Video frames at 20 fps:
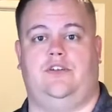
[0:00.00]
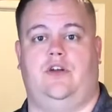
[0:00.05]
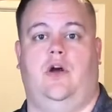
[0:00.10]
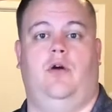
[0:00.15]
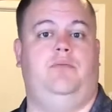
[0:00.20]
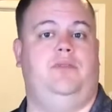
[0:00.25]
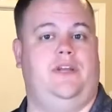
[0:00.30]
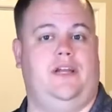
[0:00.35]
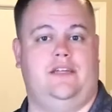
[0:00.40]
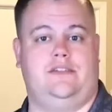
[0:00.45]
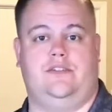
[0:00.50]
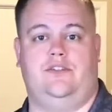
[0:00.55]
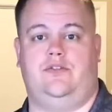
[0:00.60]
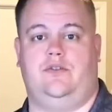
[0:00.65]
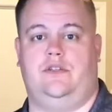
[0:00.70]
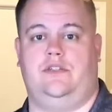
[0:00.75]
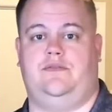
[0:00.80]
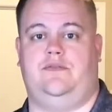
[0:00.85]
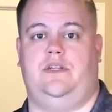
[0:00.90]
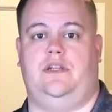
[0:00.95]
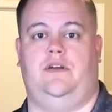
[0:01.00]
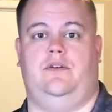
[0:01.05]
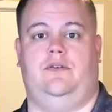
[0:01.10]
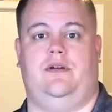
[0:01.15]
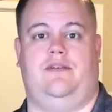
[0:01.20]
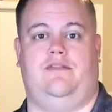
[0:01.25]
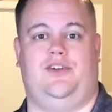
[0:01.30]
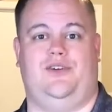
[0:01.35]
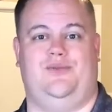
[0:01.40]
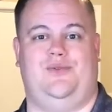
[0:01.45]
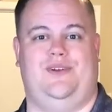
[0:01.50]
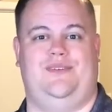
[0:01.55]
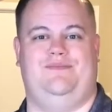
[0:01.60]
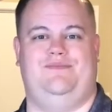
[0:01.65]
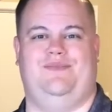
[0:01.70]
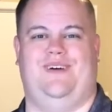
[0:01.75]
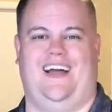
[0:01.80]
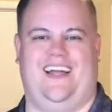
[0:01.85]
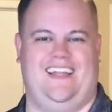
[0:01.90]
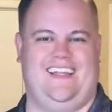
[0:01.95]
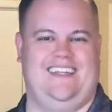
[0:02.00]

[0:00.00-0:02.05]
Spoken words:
Hope you guys enjoy this video. Have a good one. Bye.